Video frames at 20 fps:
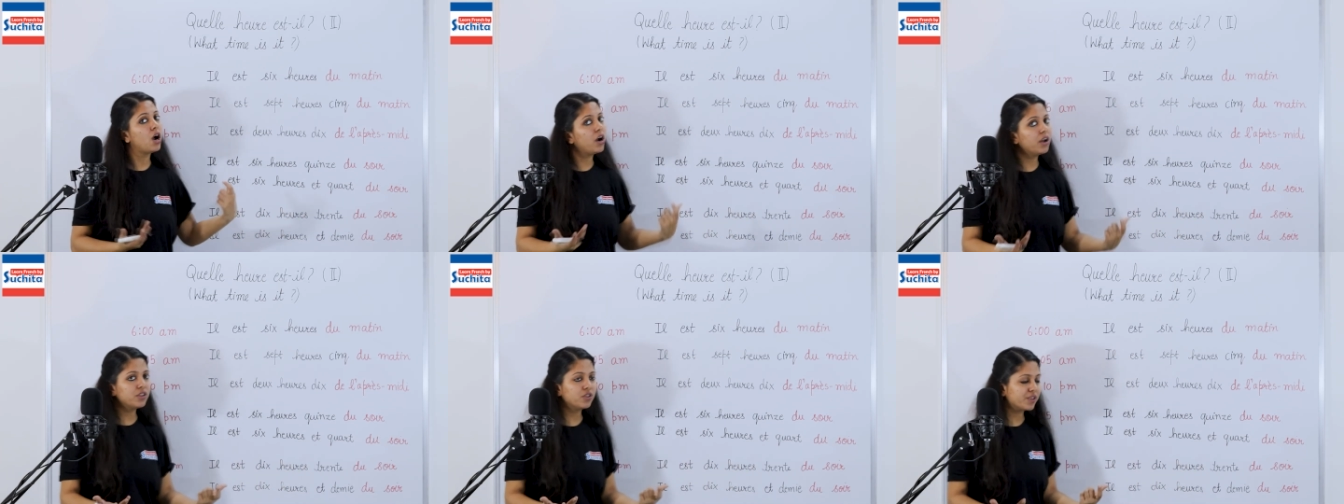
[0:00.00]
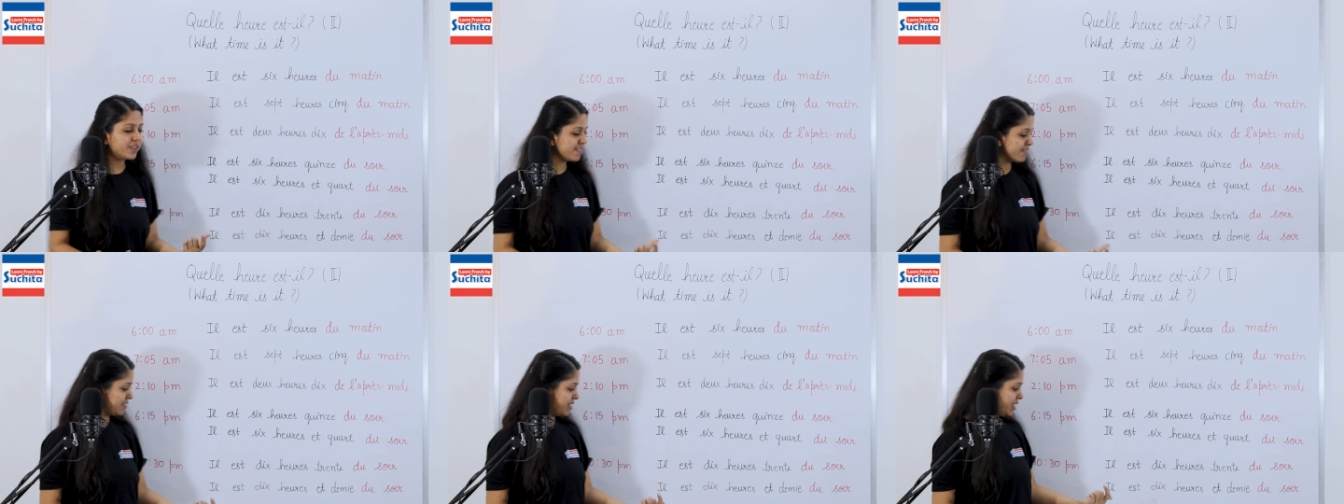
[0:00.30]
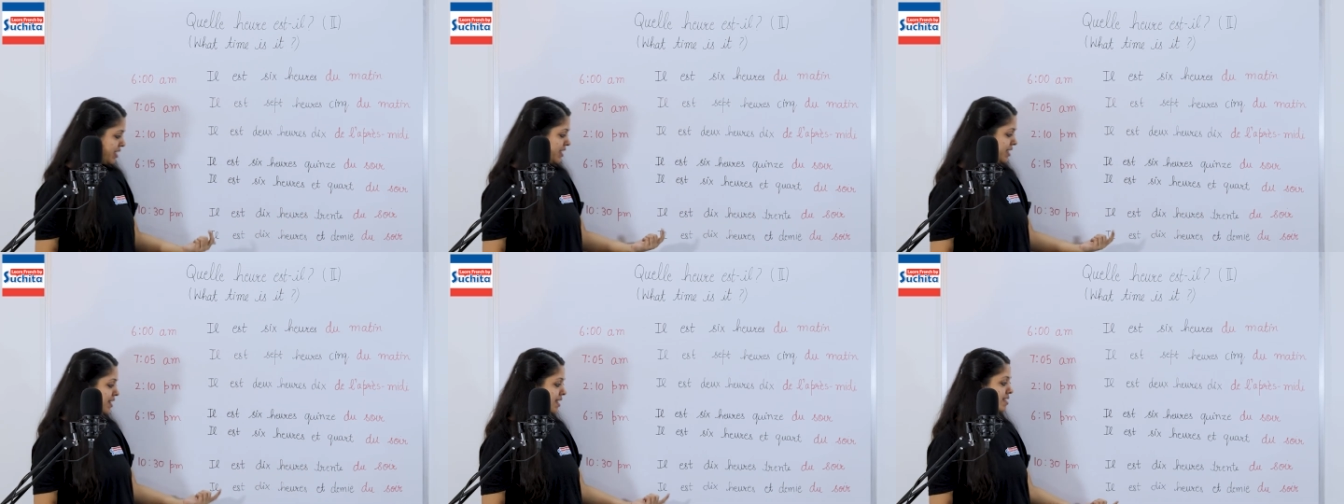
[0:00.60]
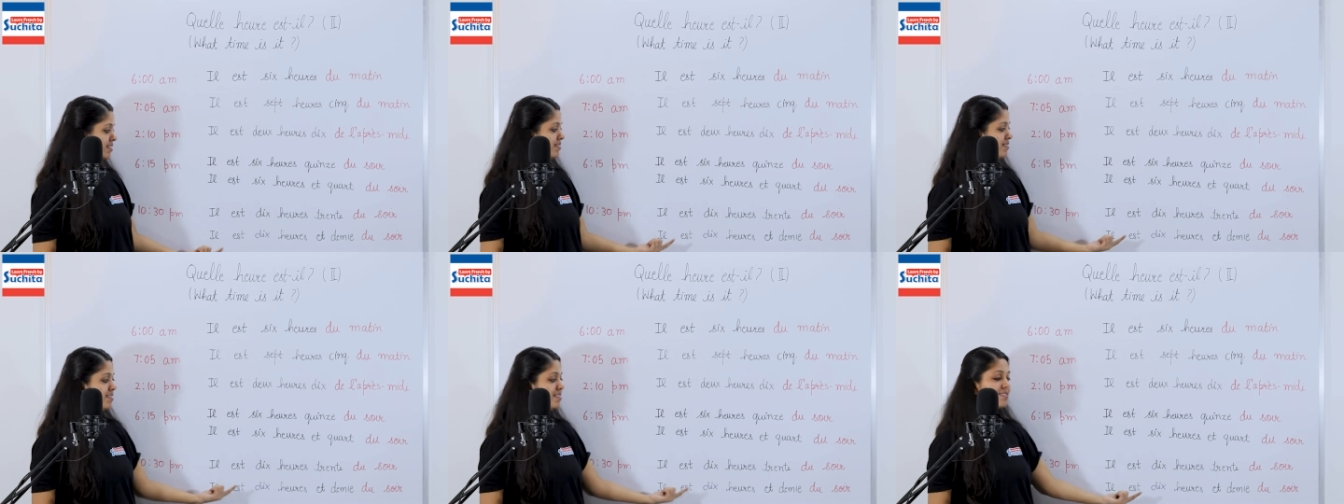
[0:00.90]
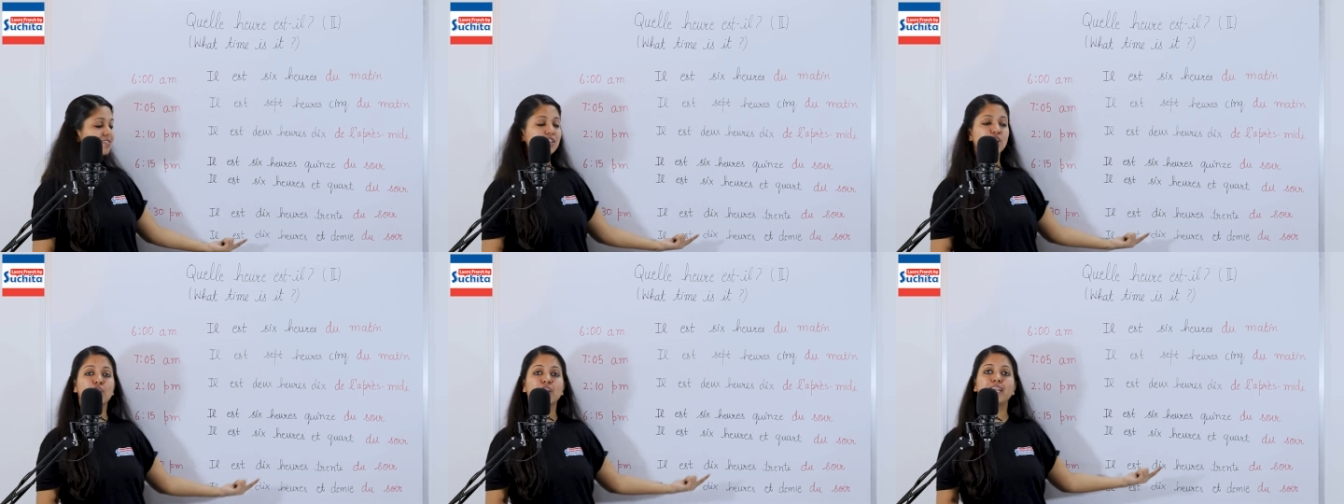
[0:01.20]
or you can say il est
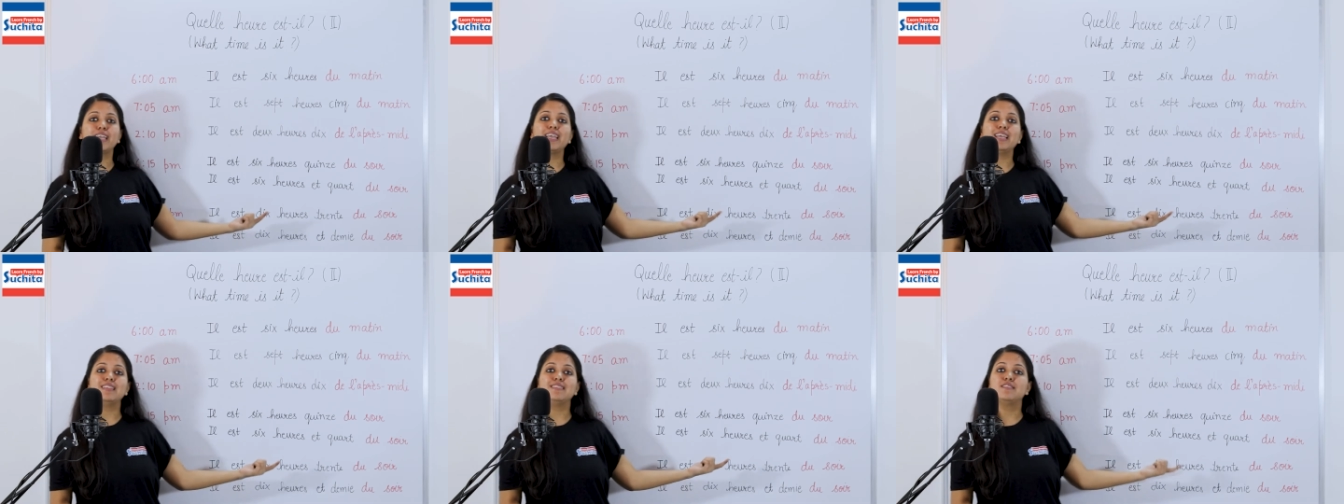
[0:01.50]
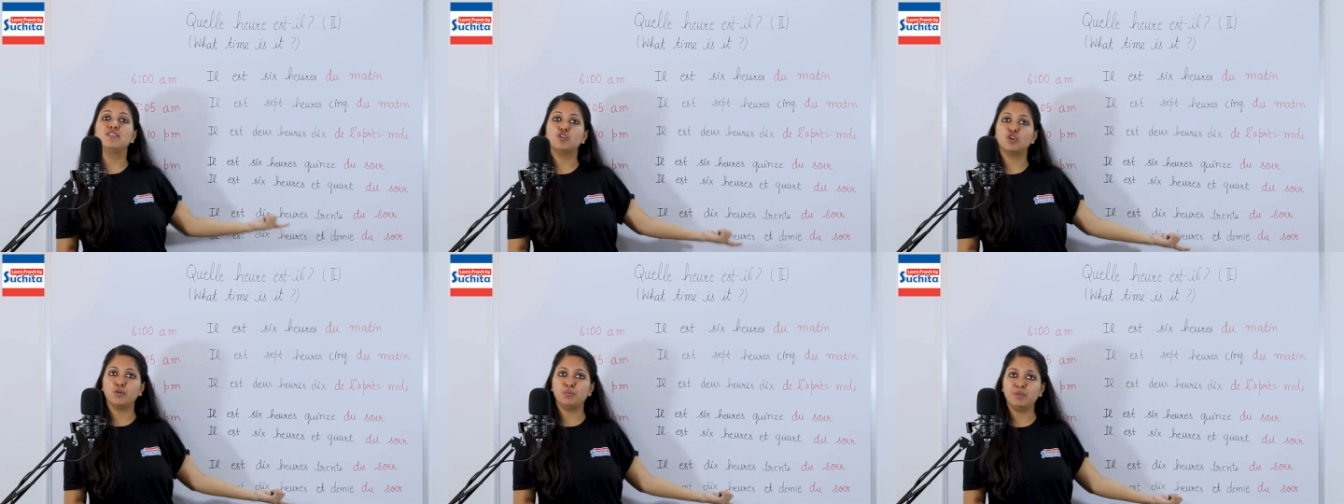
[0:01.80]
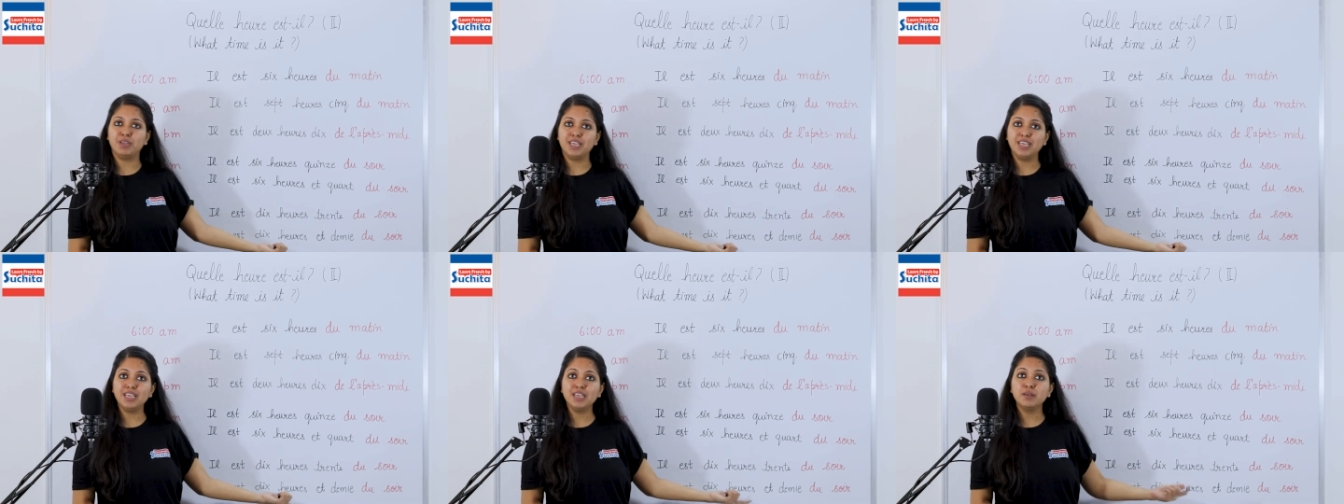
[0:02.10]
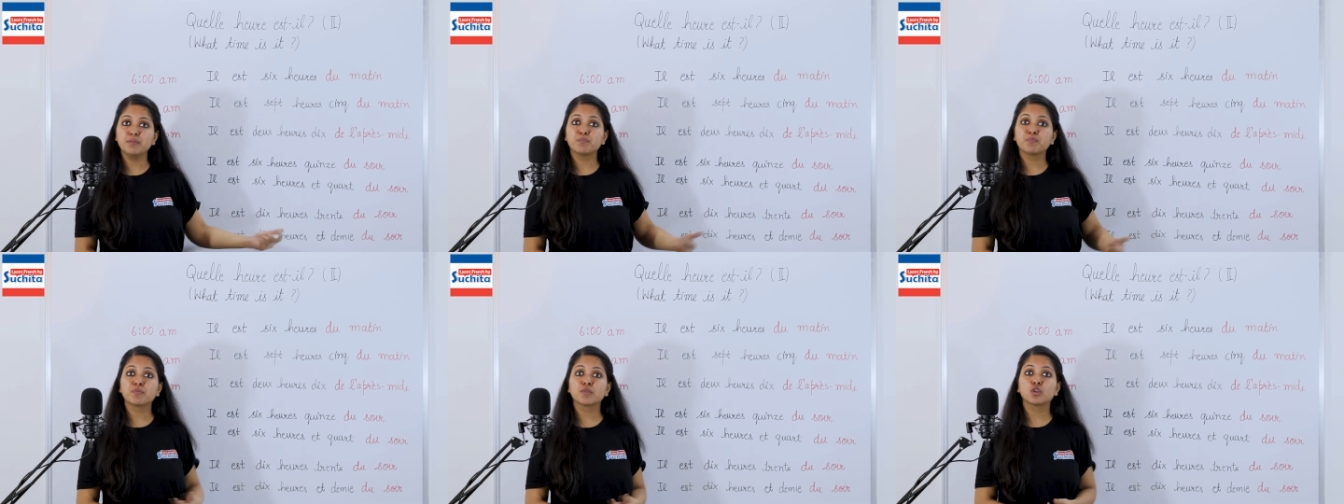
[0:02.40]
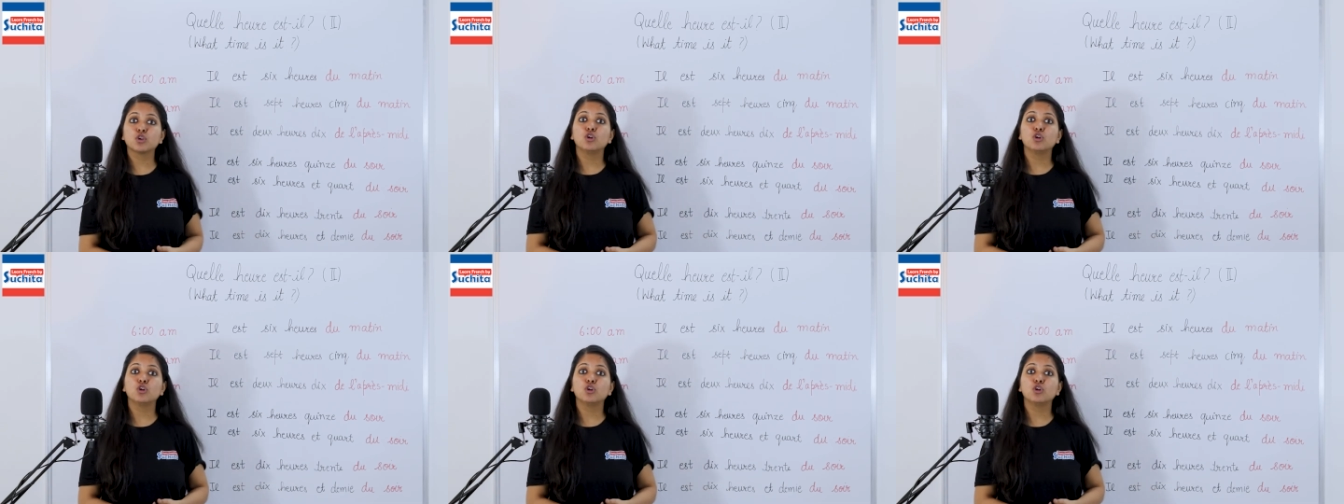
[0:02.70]
10h30